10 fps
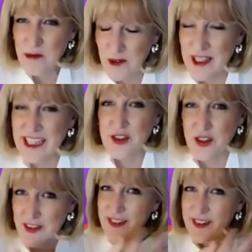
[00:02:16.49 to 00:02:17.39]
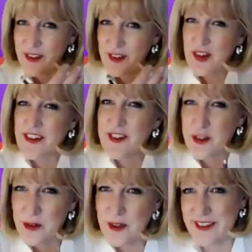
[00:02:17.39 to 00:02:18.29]
really just
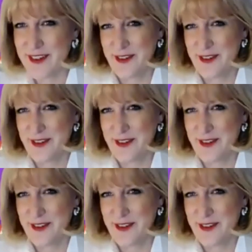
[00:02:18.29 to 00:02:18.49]
do it,